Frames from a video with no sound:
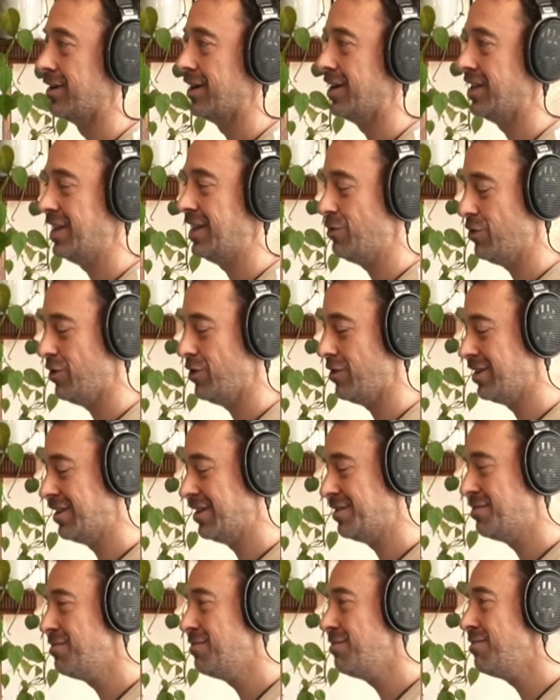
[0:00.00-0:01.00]
And then we're in
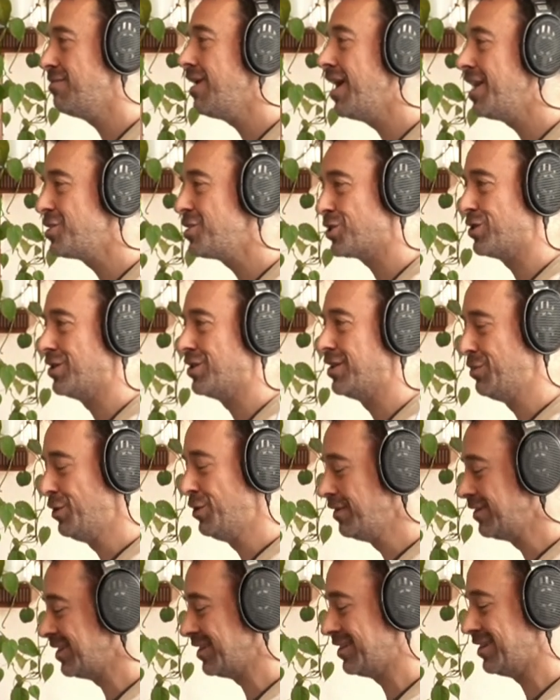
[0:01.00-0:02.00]
this magical, it
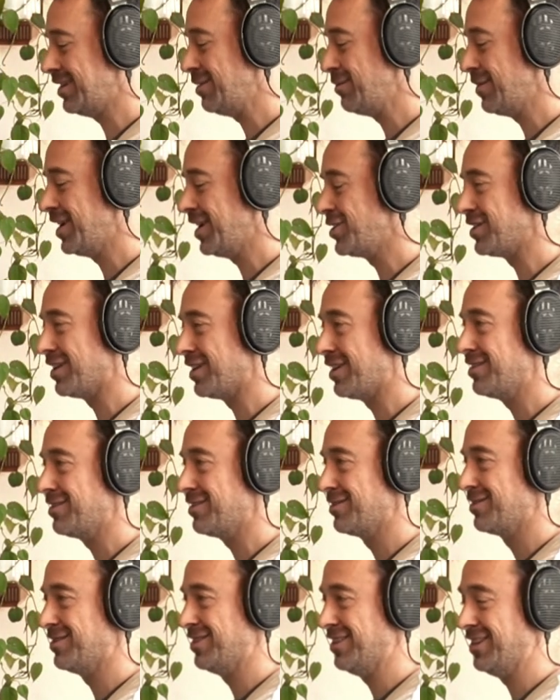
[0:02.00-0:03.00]
moves to C major,
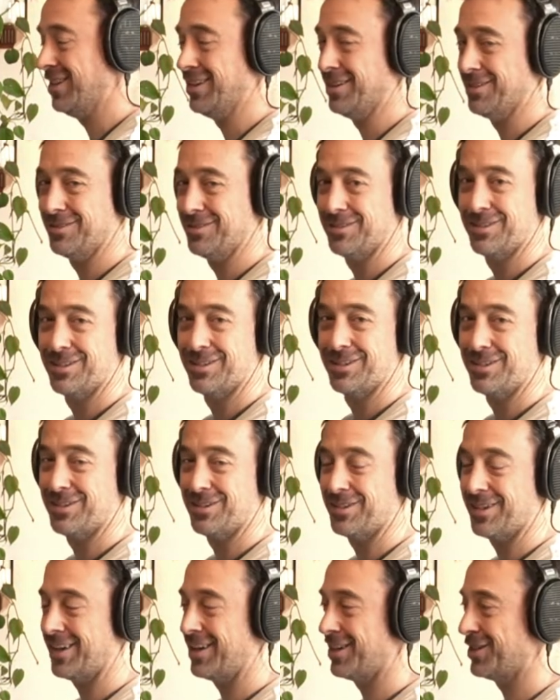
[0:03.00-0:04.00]
the
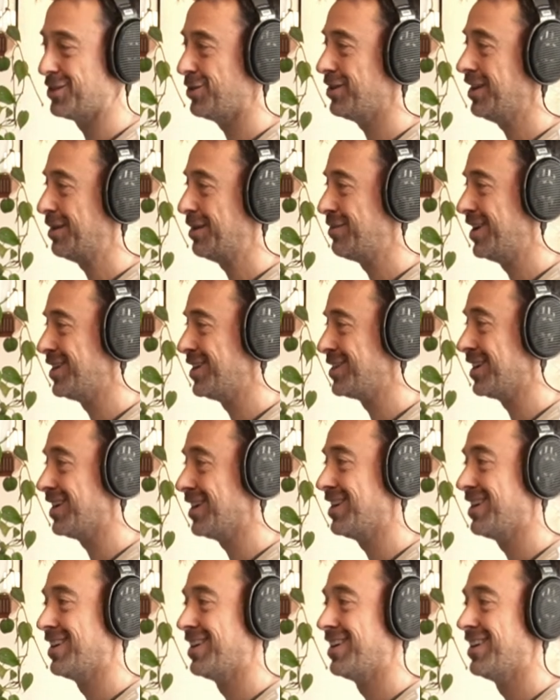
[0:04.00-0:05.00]
tonic major,
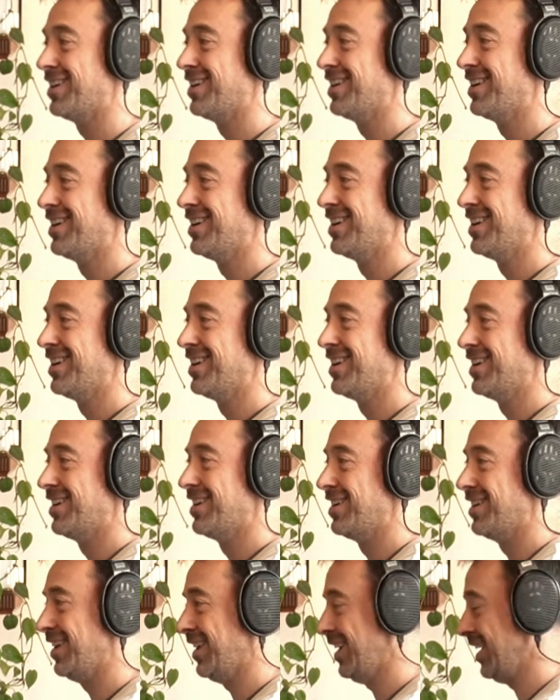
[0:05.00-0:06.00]

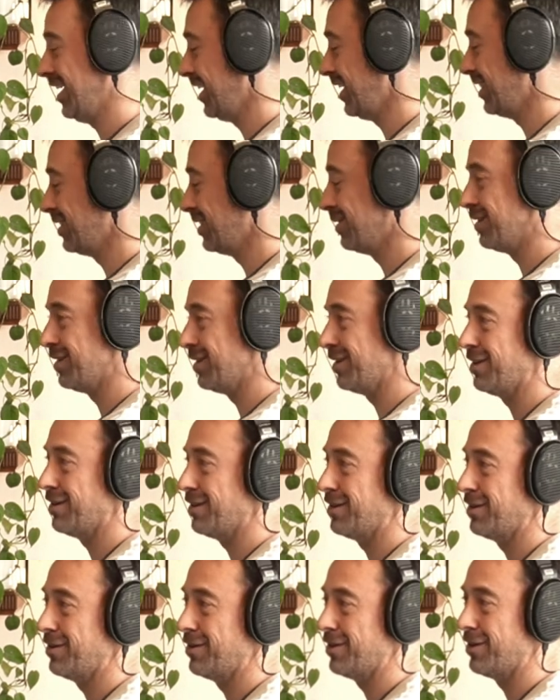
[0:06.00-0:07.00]
and the
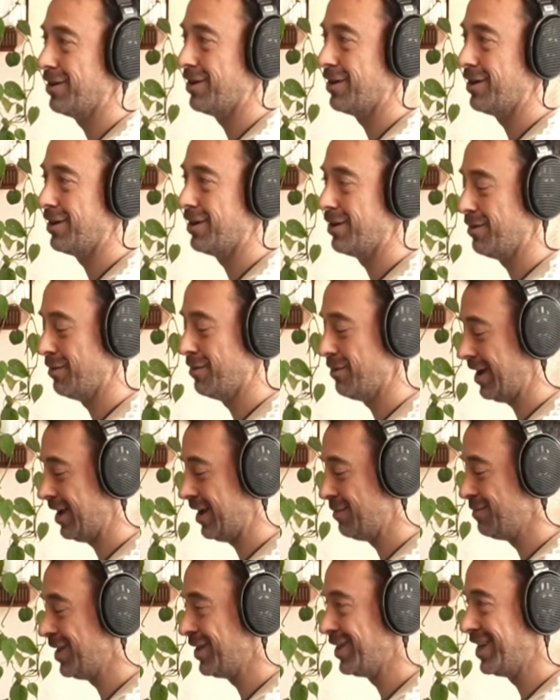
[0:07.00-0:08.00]

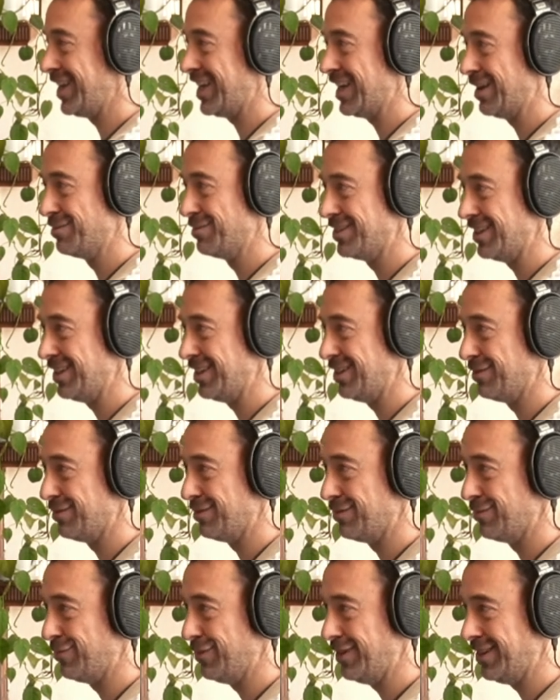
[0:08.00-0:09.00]
melody comes
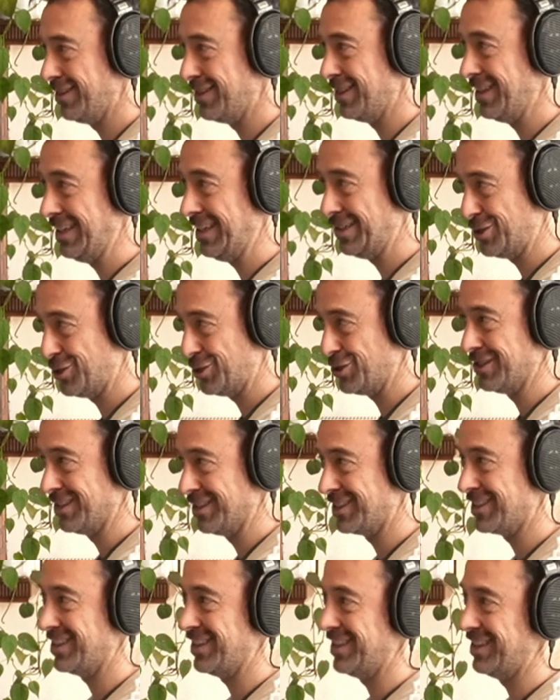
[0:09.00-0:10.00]
in with the
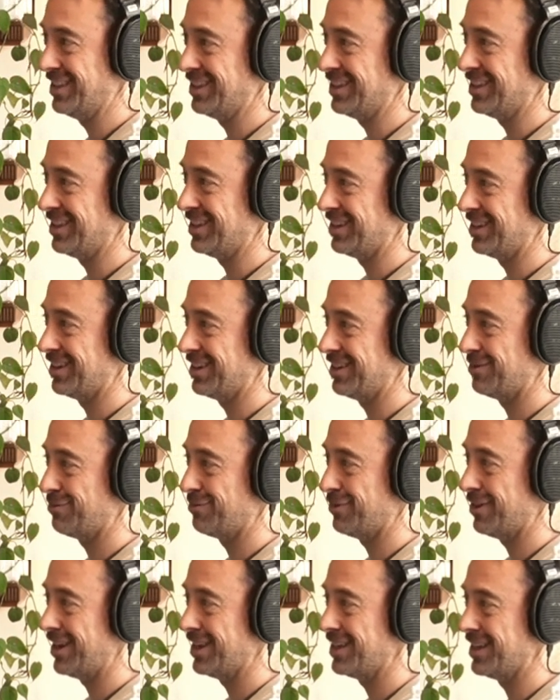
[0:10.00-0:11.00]
student in the
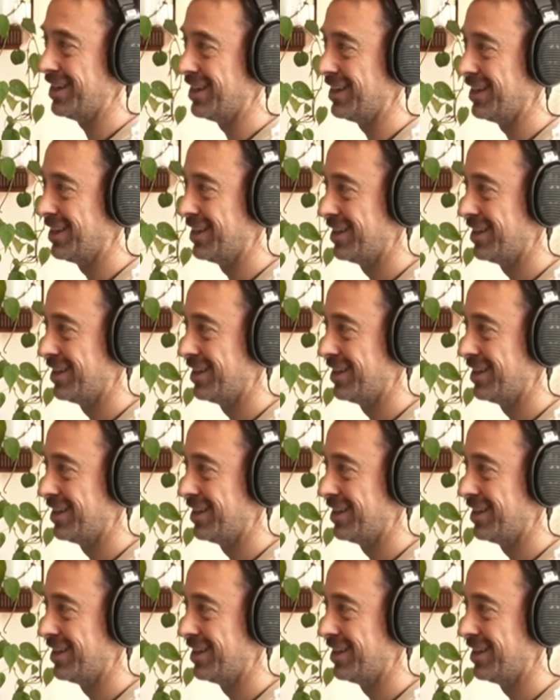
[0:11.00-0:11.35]
right hand.